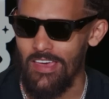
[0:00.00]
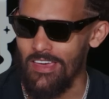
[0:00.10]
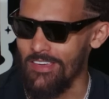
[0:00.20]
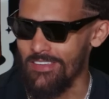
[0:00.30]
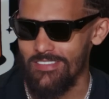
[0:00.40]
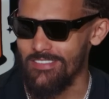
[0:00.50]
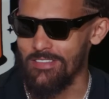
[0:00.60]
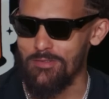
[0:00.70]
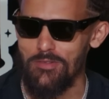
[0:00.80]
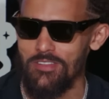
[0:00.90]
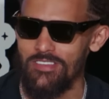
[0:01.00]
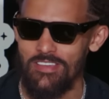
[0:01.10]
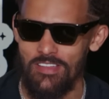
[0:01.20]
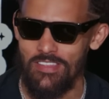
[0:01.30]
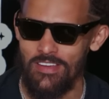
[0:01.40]
A to the fullest
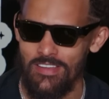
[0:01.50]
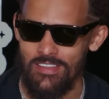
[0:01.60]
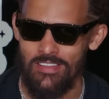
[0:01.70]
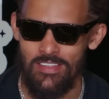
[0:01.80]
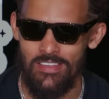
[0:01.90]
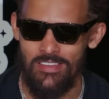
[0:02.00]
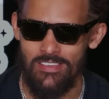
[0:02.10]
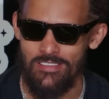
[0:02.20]
out there in Indy.